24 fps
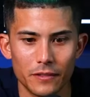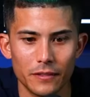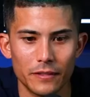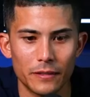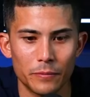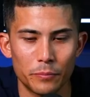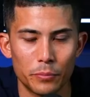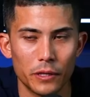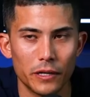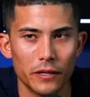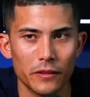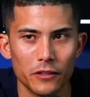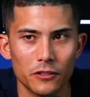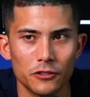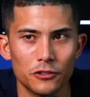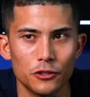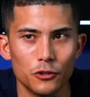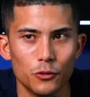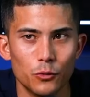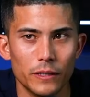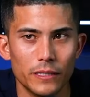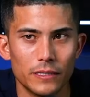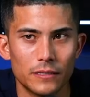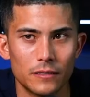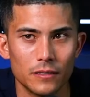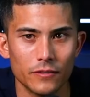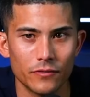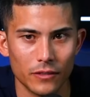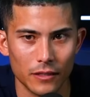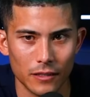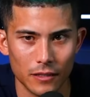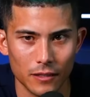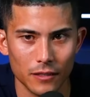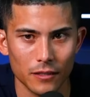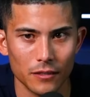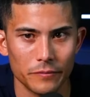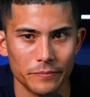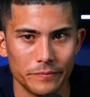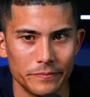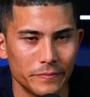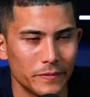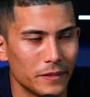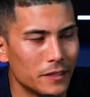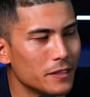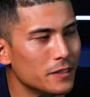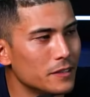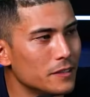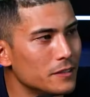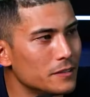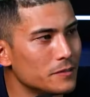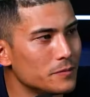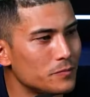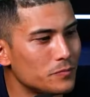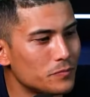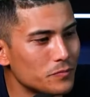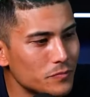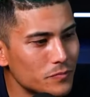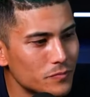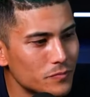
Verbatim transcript: to put in their two weeks if they do. that's